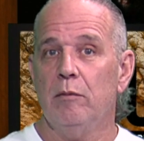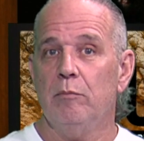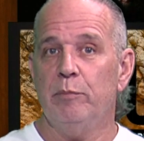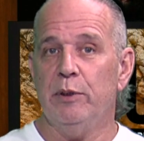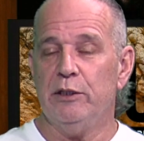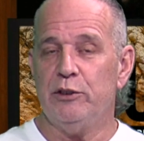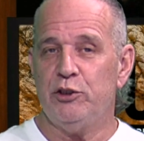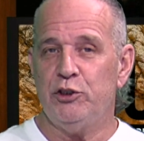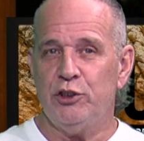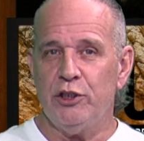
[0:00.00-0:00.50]

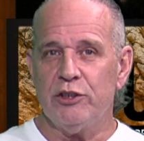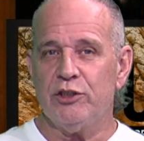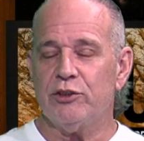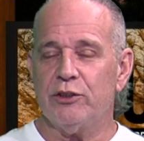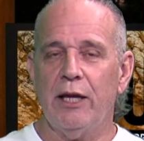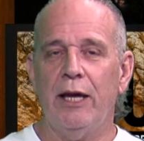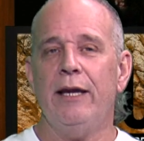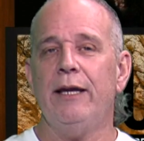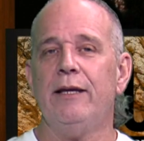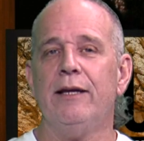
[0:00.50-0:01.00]
But just
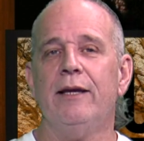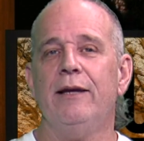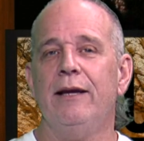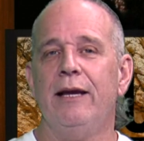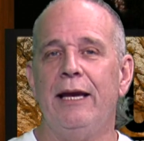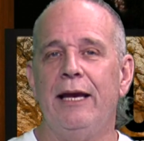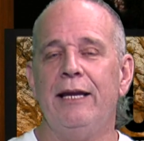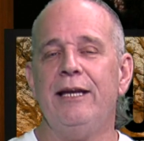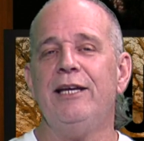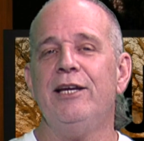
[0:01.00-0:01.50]
like
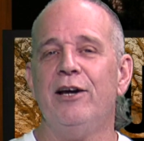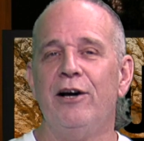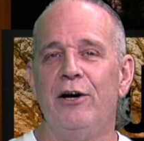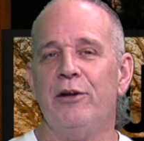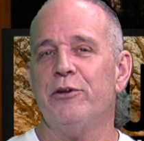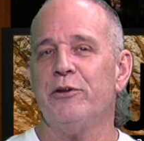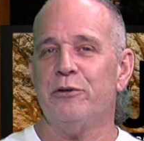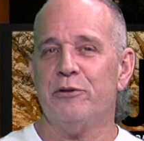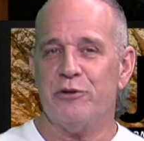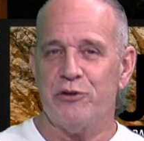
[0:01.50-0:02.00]
any
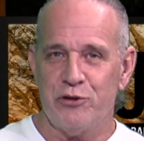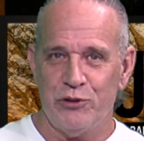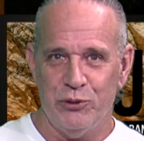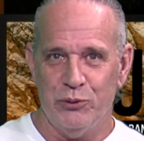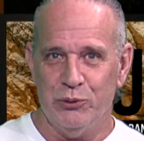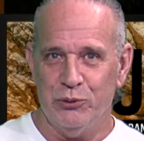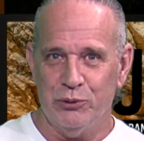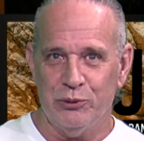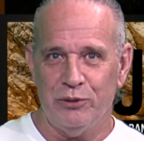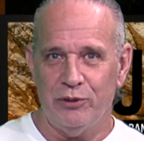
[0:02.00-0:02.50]
other
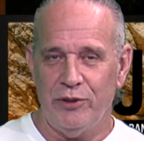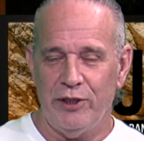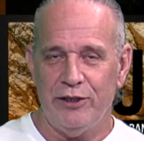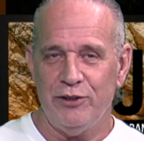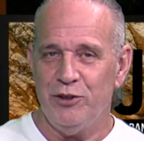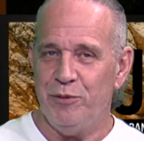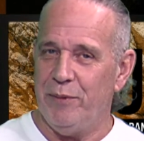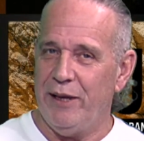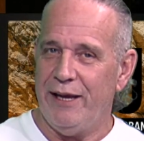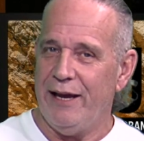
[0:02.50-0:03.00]
tool that
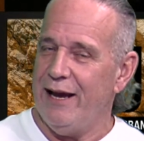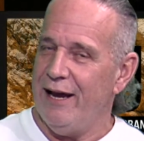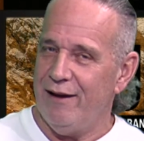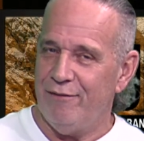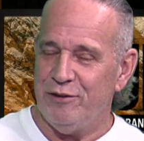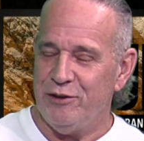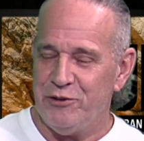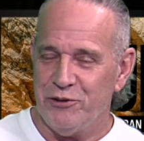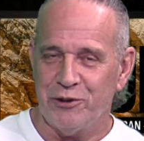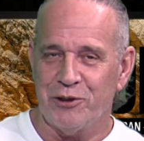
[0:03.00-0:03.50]
you may have
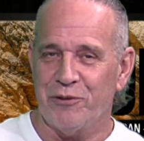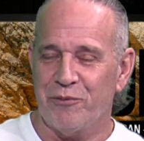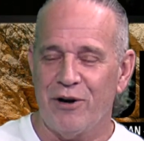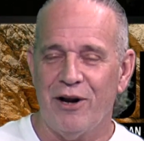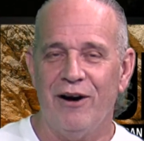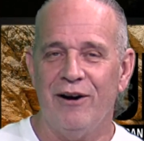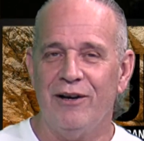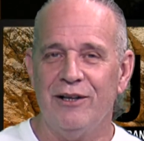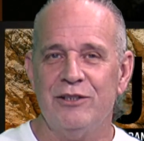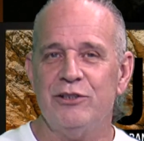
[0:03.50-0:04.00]
in your
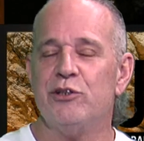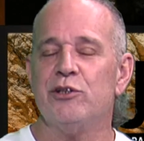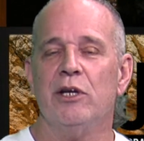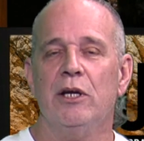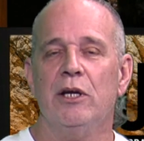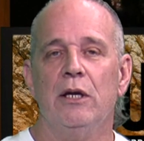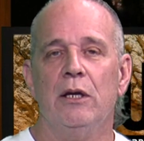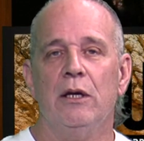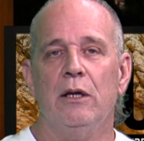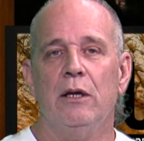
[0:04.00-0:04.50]
garage,
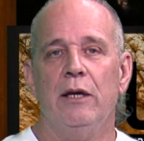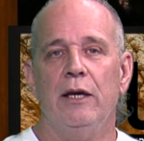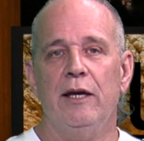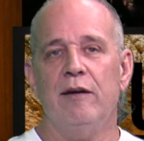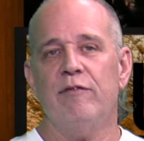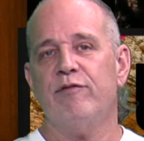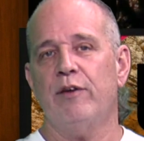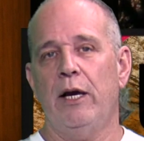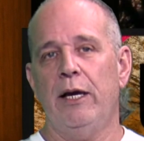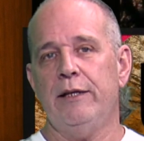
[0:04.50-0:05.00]

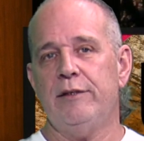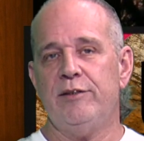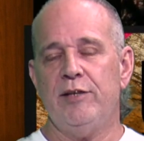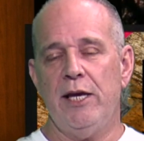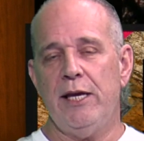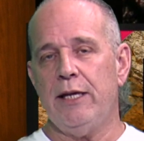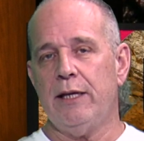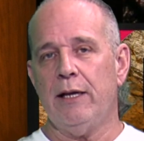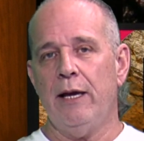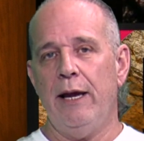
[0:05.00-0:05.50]
if I
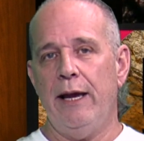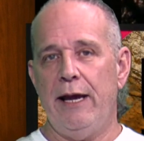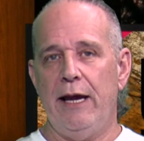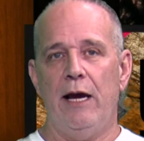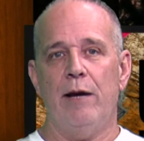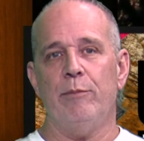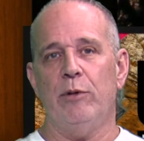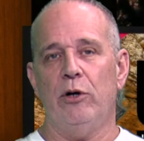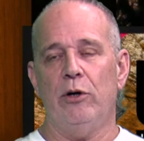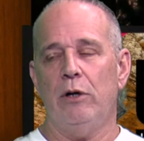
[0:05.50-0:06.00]
take a
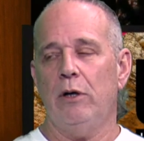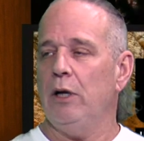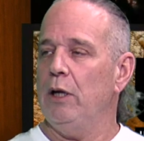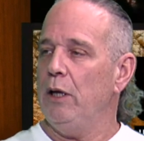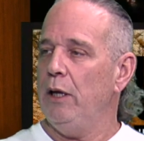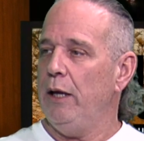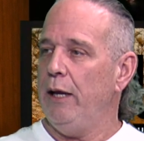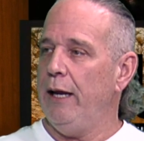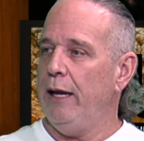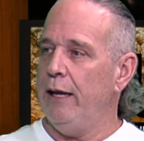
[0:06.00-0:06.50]
hammer
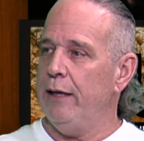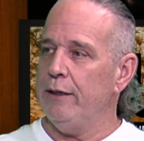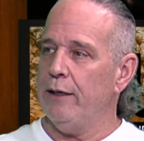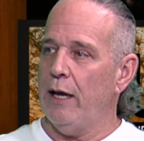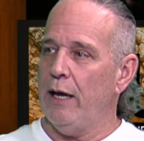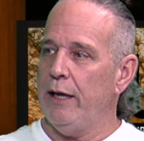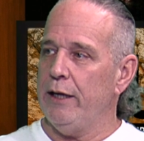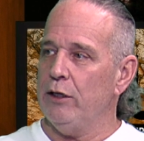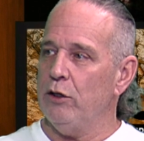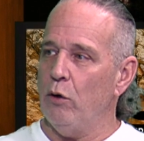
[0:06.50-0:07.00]
and
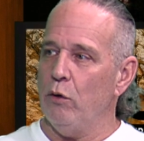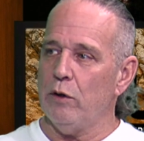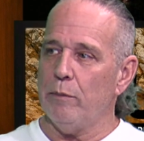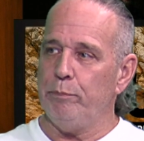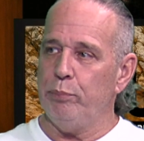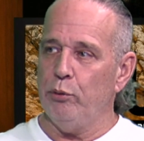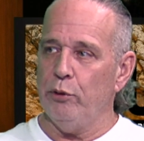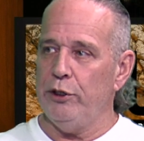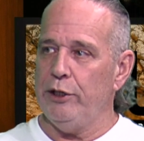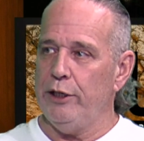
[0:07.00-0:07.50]
I go to
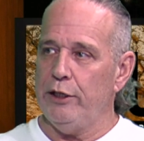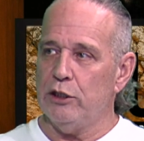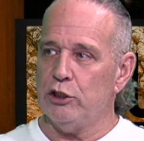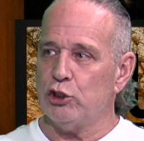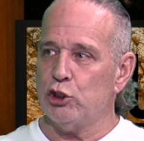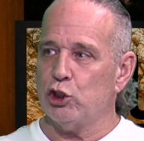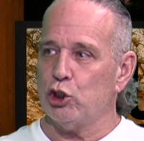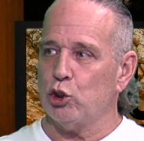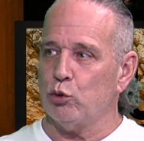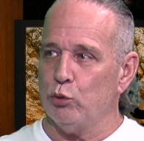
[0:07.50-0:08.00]
put in a
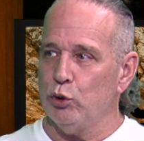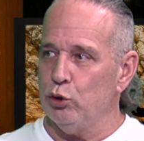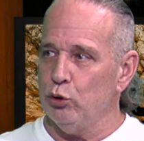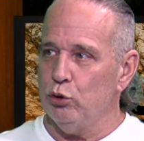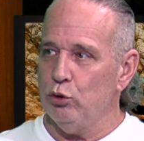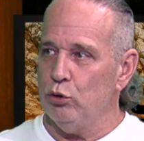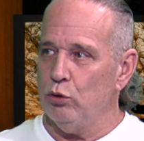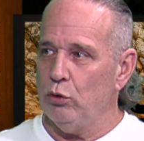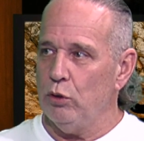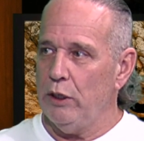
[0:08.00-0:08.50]

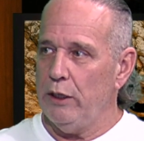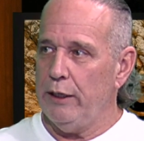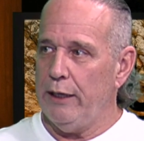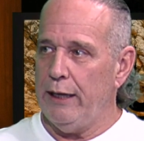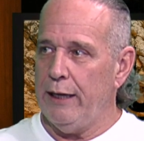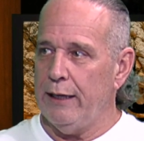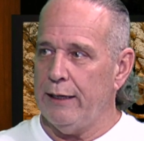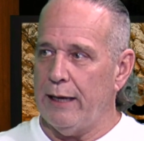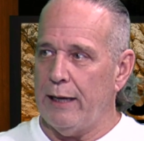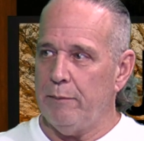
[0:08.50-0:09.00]
screw
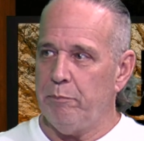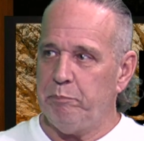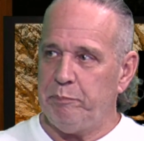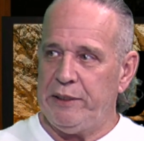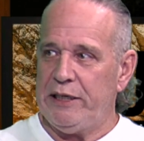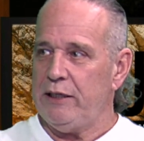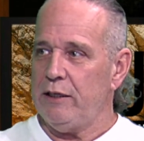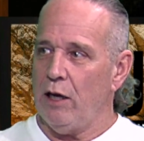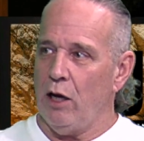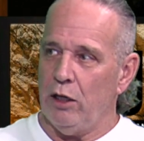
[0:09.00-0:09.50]
and I
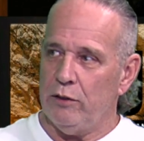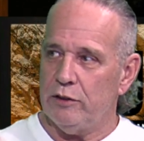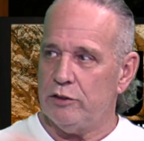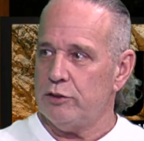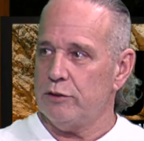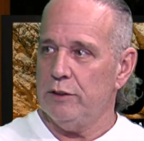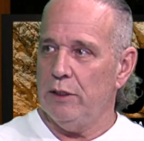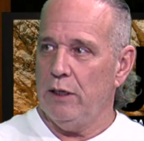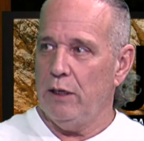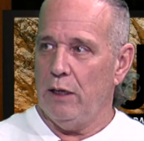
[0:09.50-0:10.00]
beat on this,
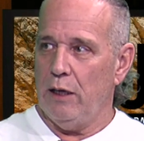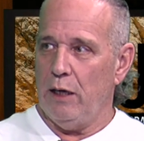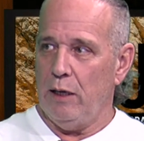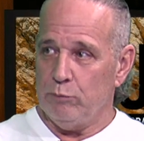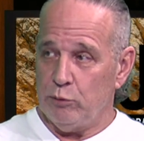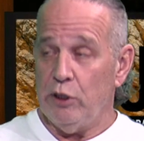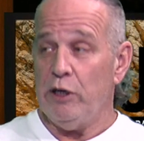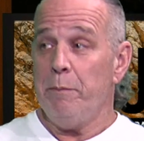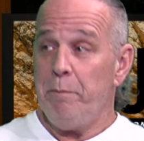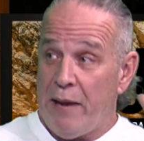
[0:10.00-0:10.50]
I'm
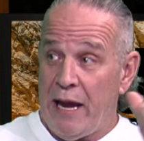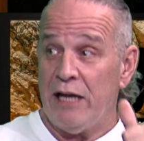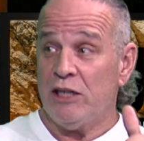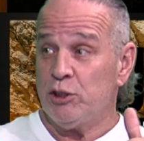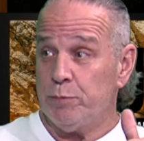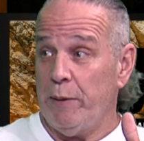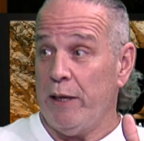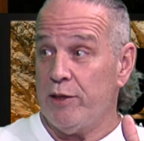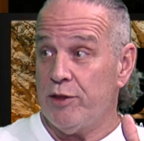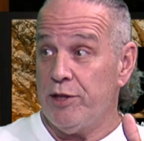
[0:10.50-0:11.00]
going to mash
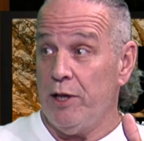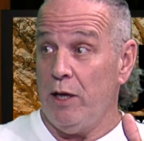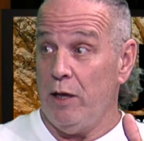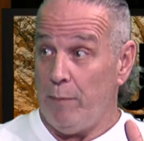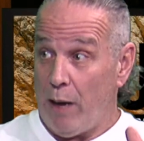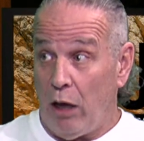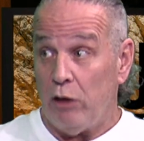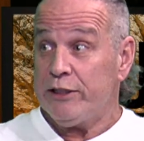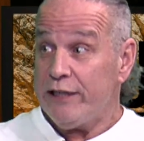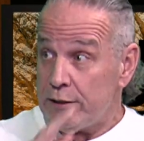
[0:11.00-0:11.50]
my thumb.
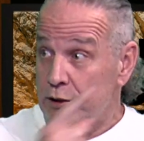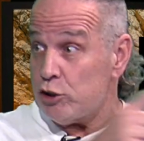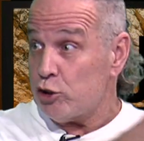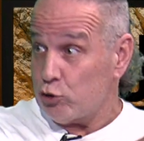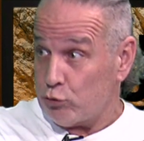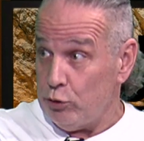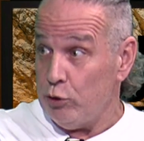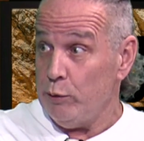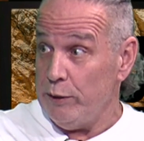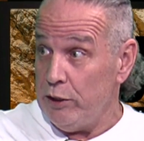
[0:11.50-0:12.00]
I'll get the
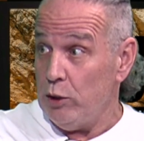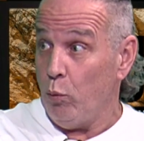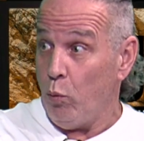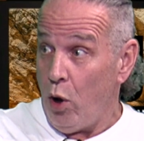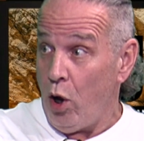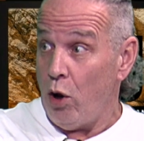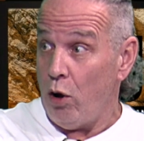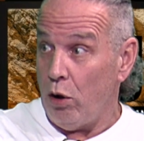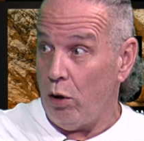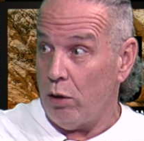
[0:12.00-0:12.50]
screw in the
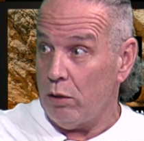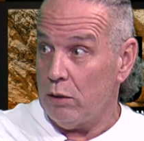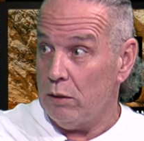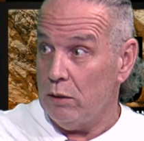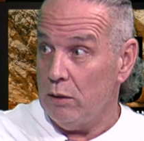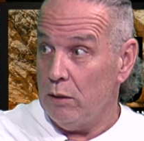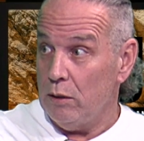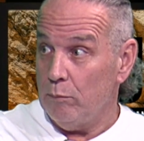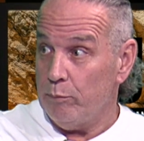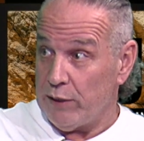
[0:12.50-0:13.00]
wall,
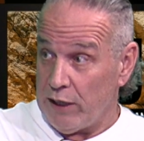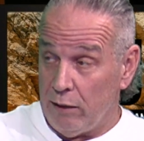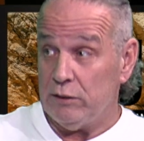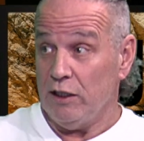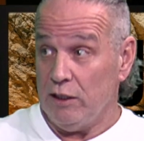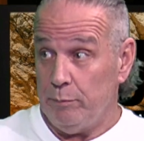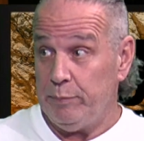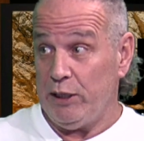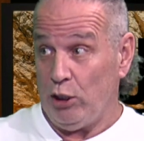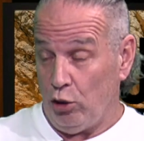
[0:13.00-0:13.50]
but I'm
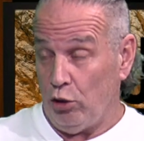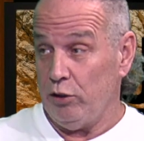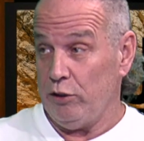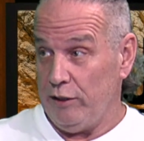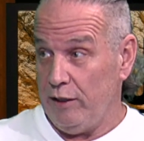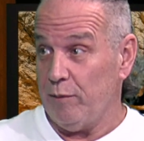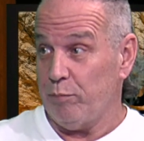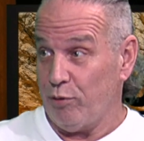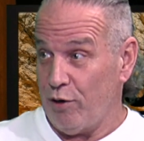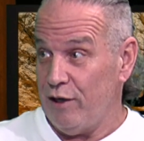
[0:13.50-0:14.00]
going to be hurting
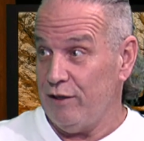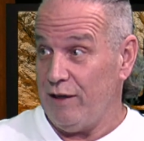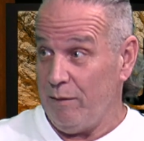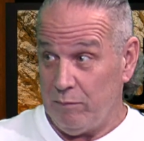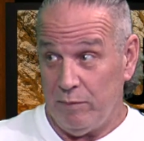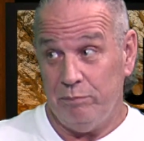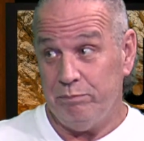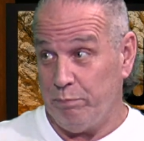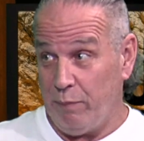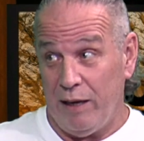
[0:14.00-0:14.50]
in the problem.
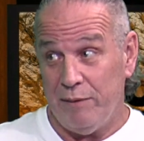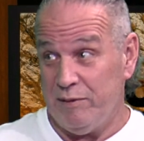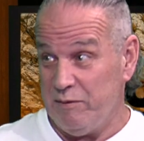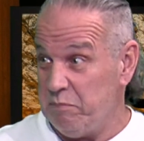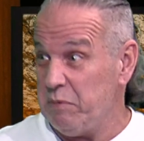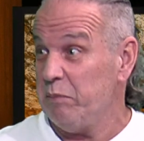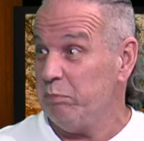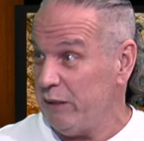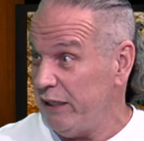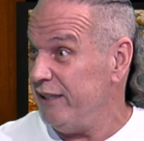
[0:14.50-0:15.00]
I might even
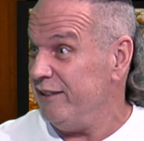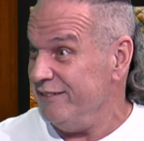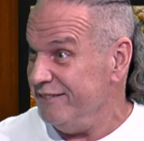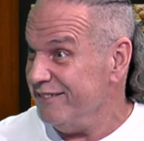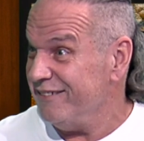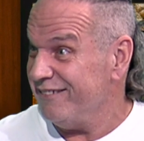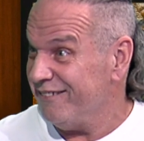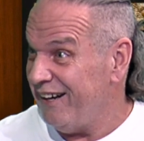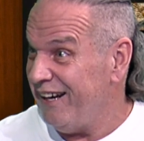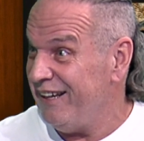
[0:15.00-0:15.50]
be bleeding,
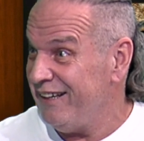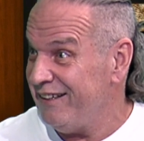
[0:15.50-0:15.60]
right?